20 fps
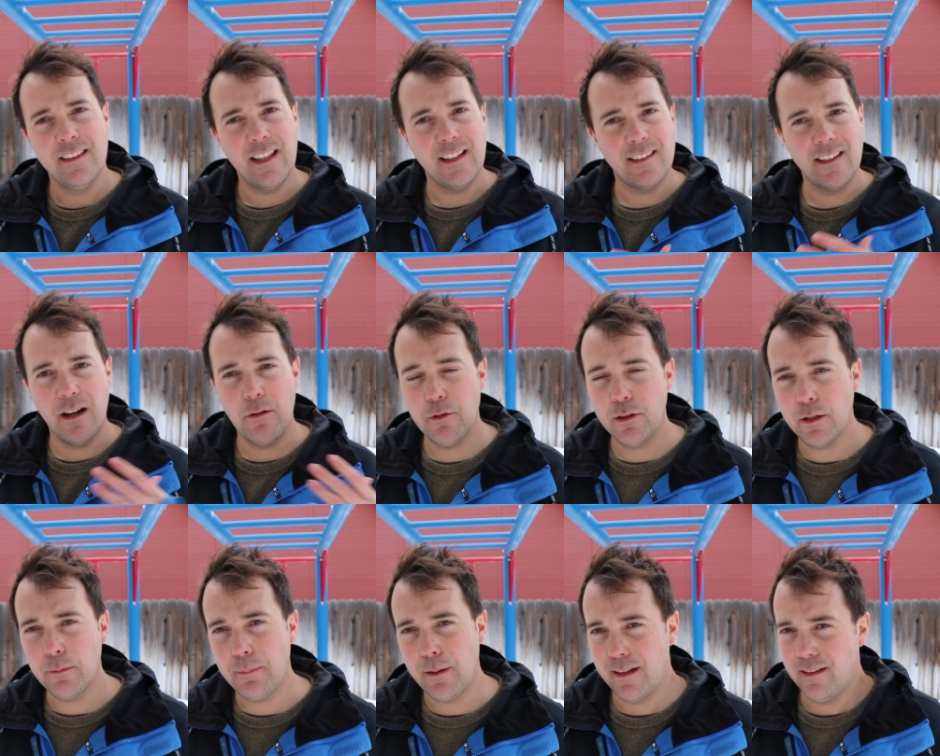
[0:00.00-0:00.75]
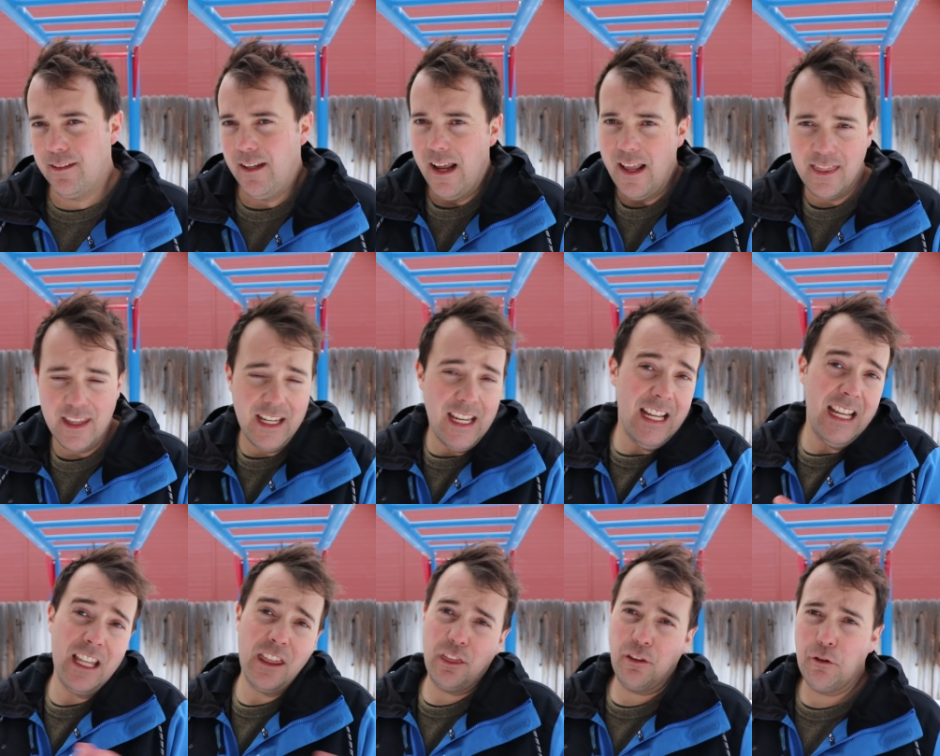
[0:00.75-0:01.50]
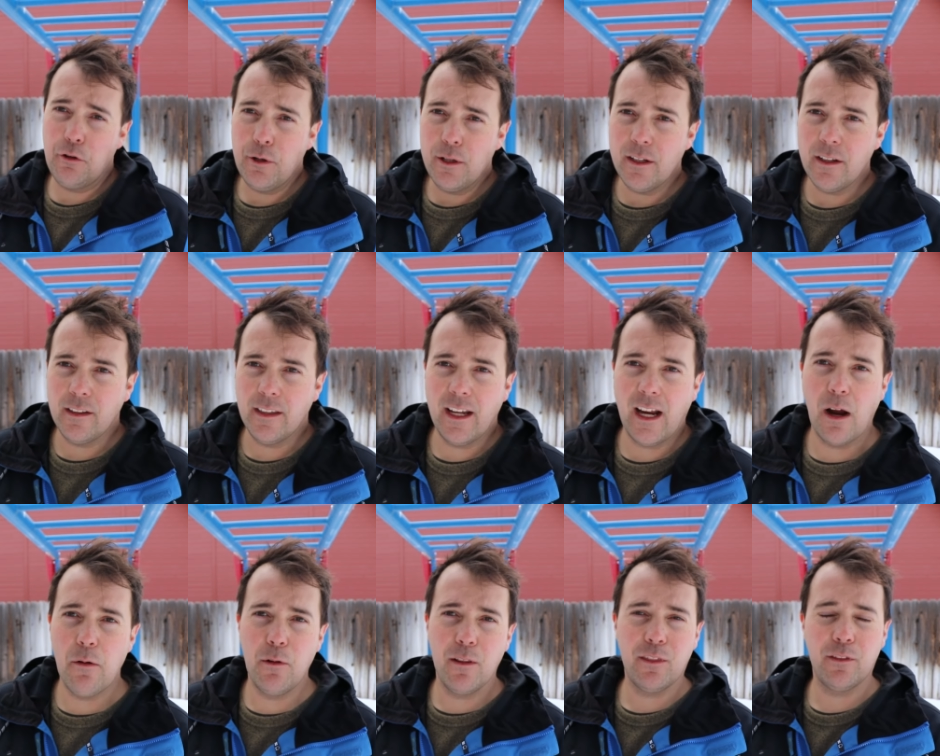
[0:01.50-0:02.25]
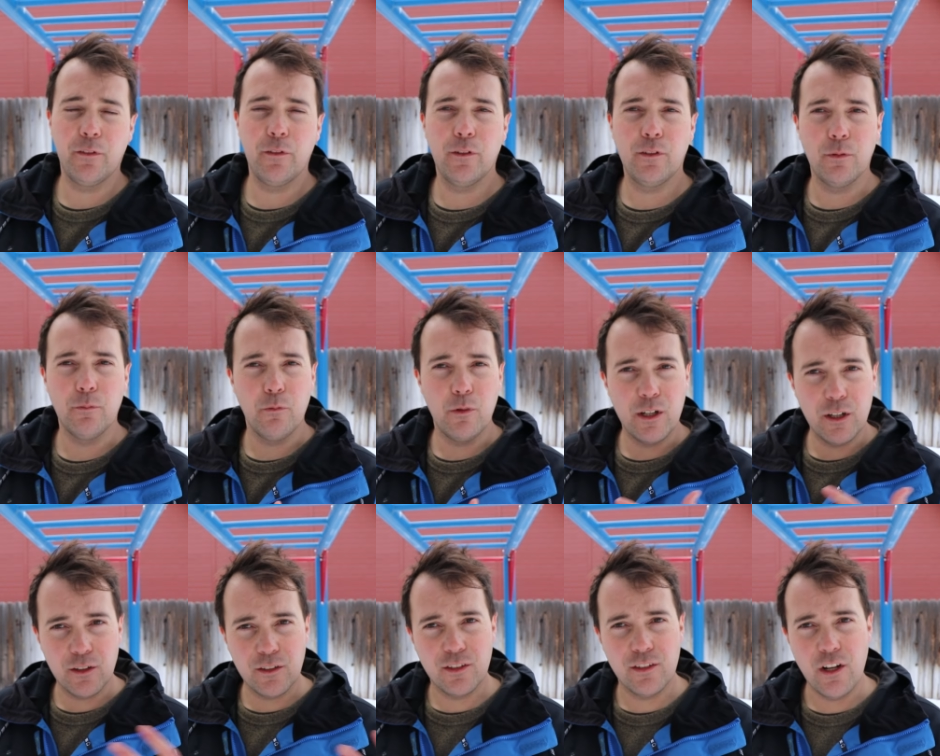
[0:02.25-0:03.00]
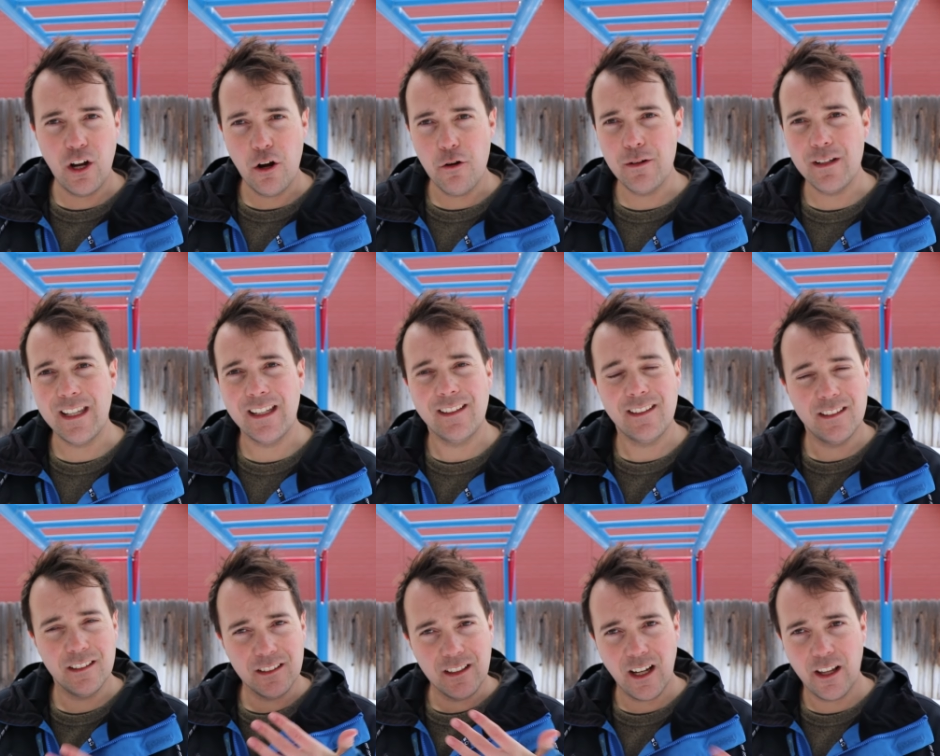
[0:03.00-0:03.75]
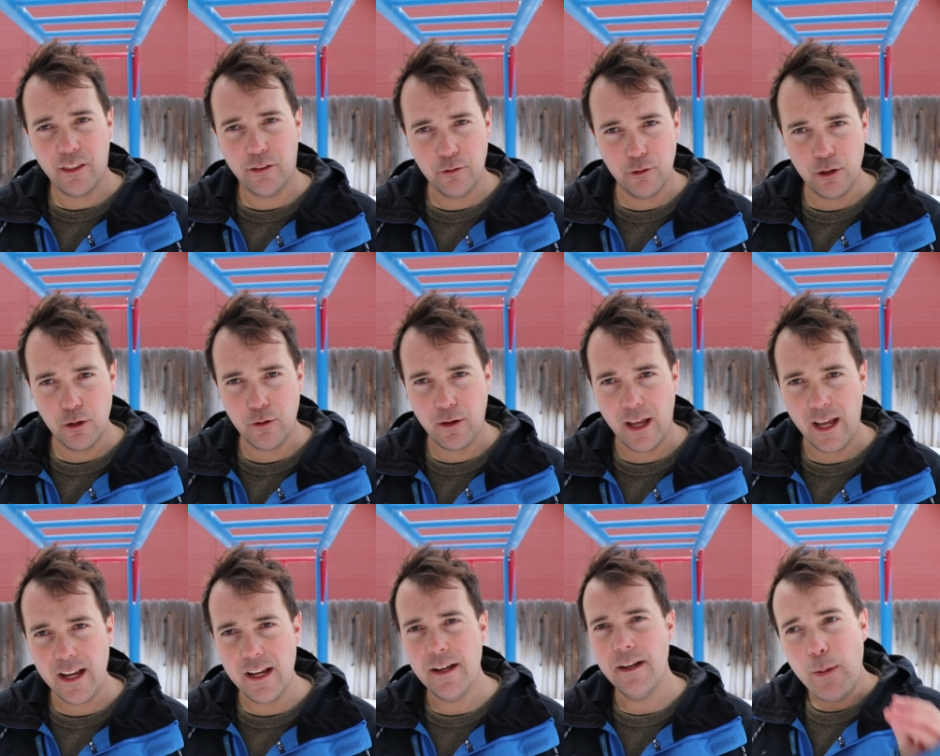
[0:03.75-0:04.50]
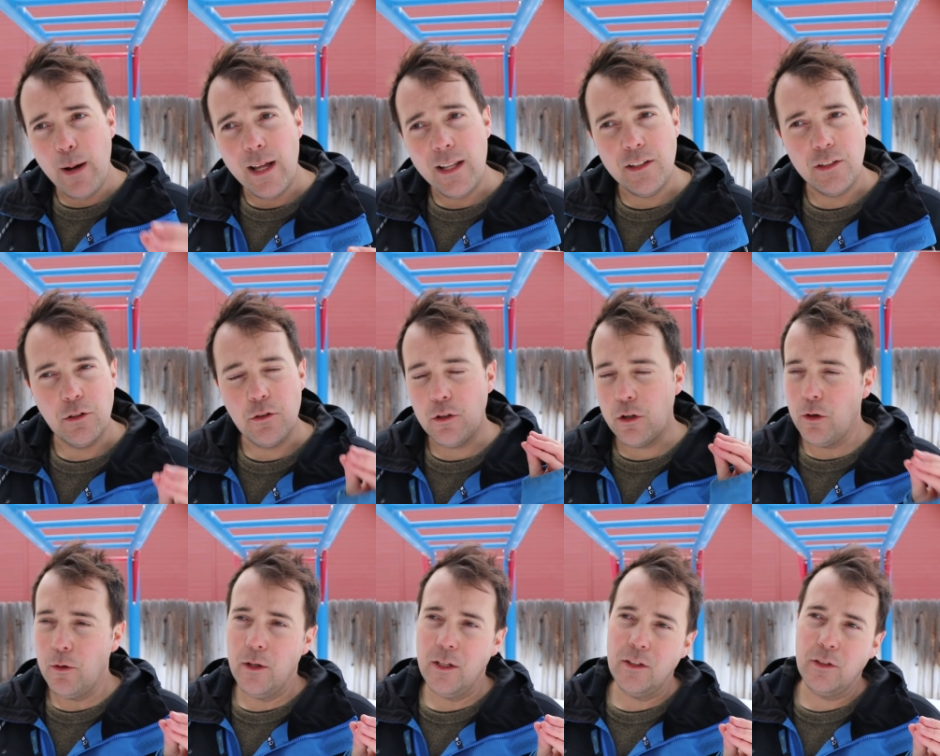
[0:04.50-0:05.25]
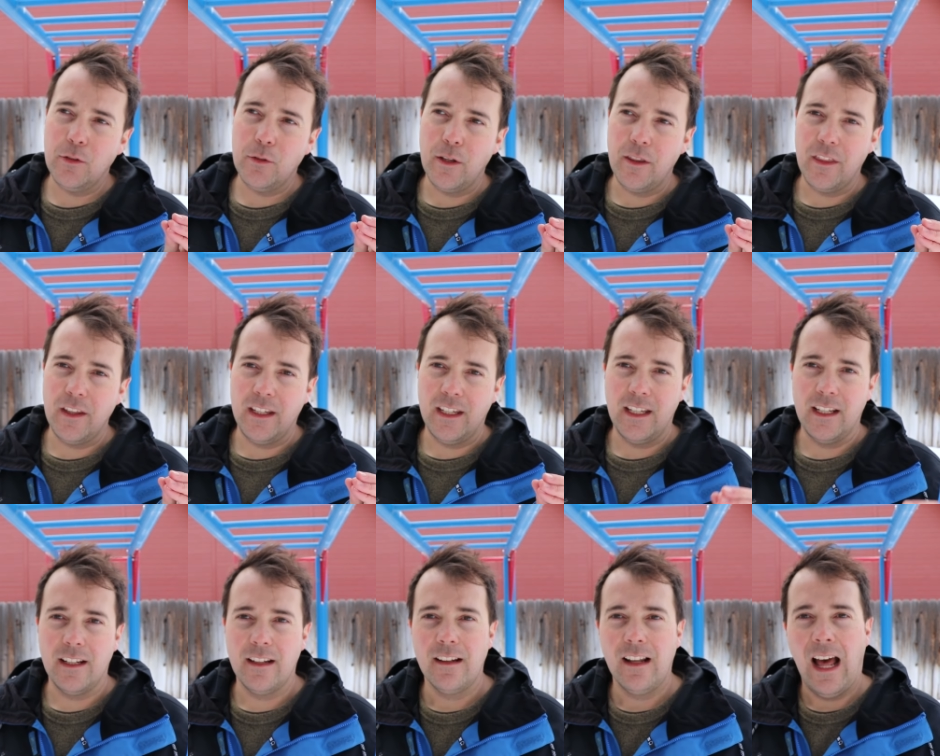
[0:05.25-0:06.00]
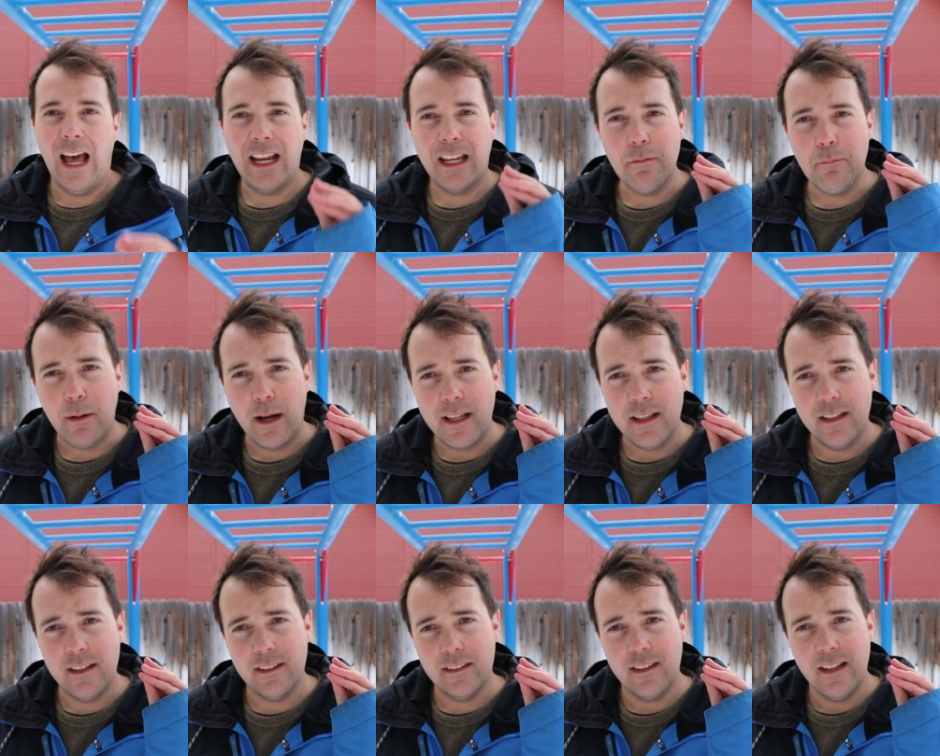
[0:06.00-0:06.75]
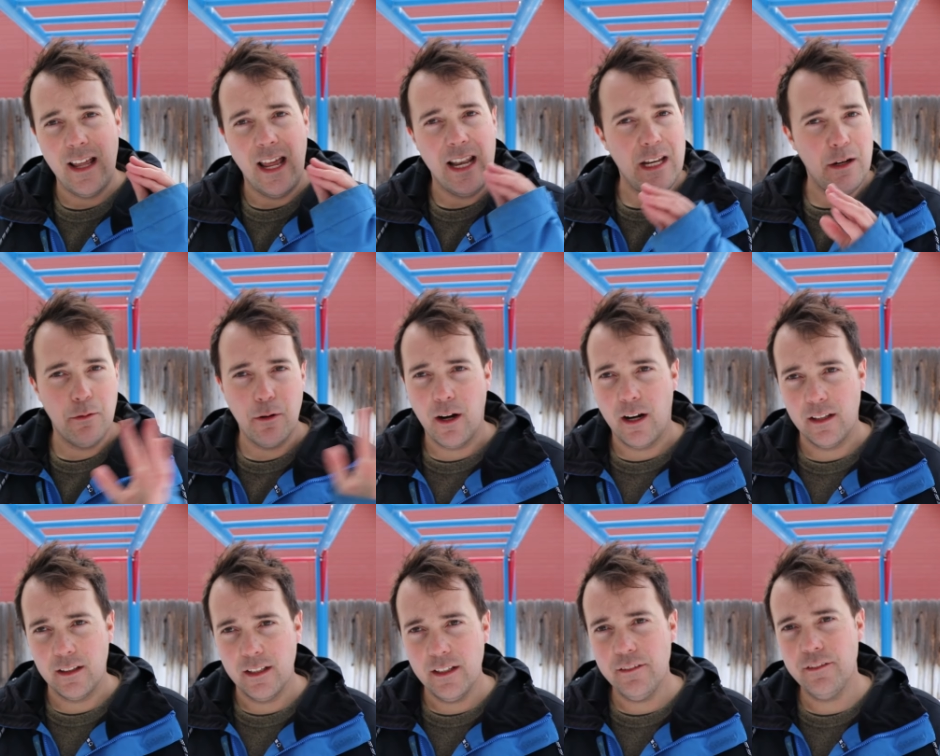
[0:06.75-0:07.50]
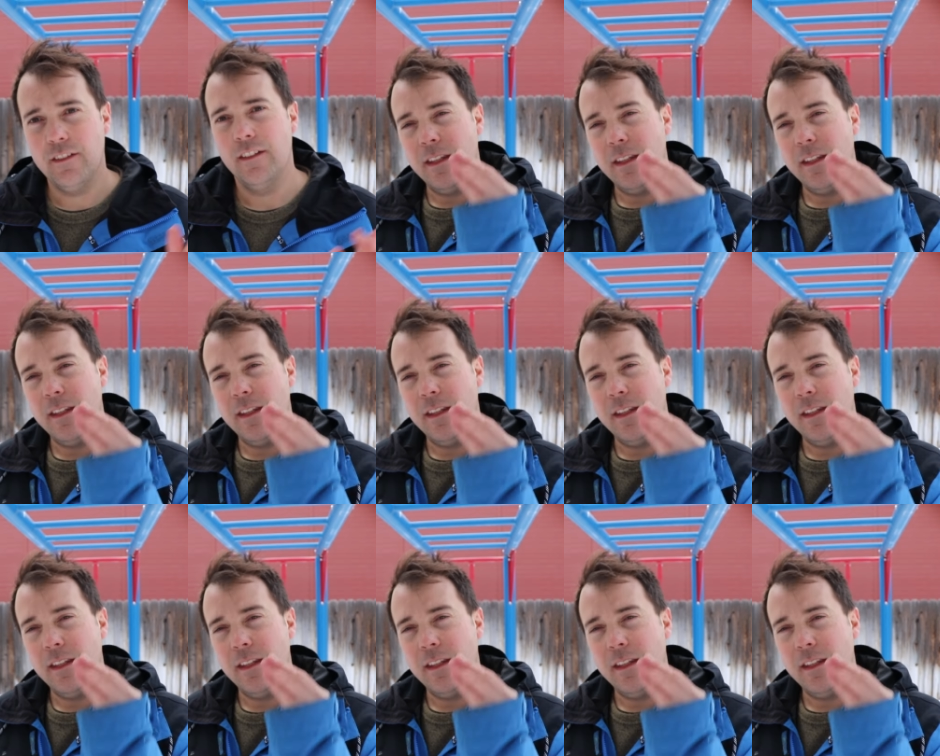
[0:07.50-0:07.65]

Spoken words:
That's not what they're best at. They can get through it. Like, I went through some weird snow and they still got through it okay. But don't go into it thinking, I can buy these anywhere I live.